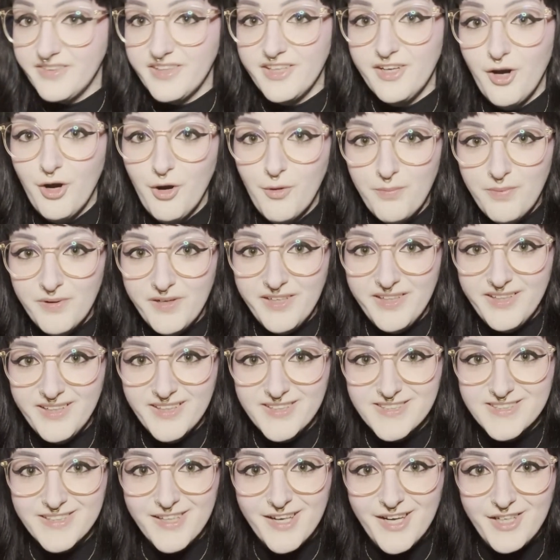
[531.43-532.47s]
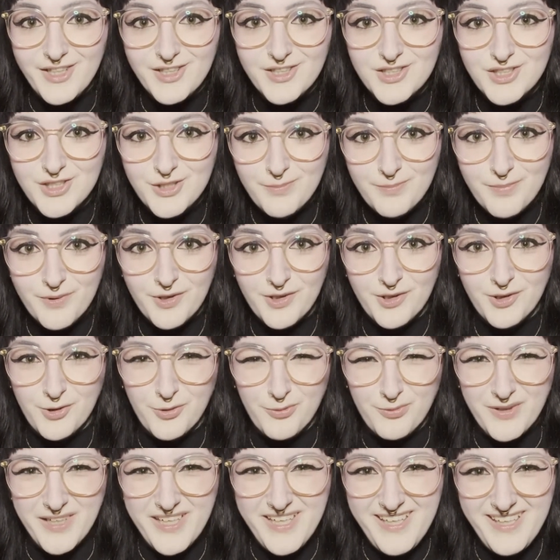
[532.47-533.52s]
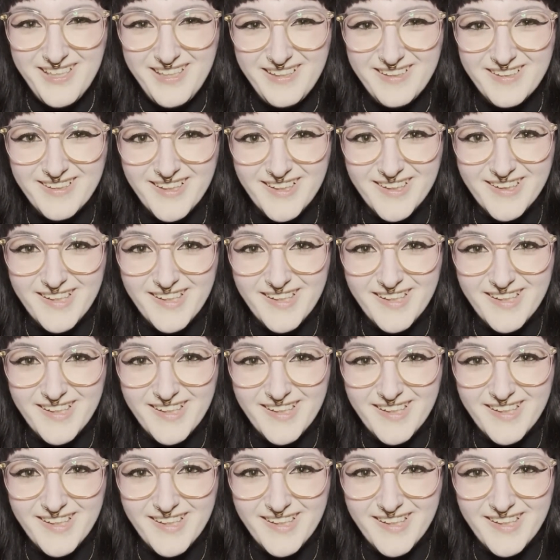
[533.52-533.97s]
the opening is like super green,